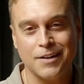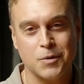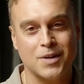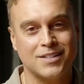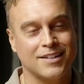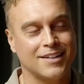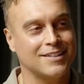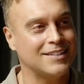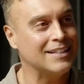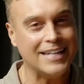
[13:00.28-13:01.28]
we went
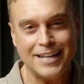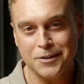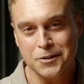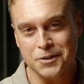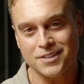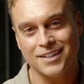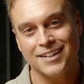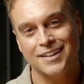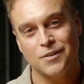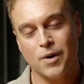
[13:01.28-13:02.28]
to Neil's,
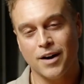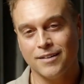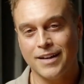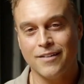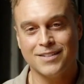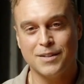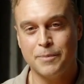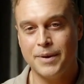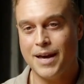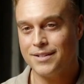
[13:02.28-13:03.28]
where there is the
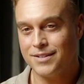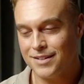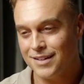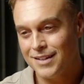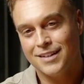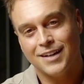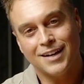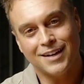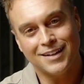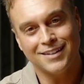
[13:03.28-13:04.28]
best
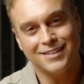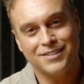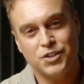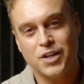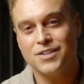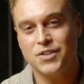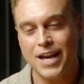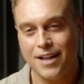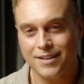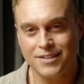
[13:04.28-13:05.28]
chicken
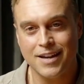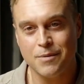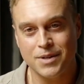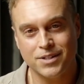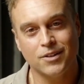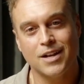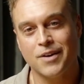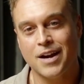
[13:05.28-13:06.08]
salad sandwich you'll ever have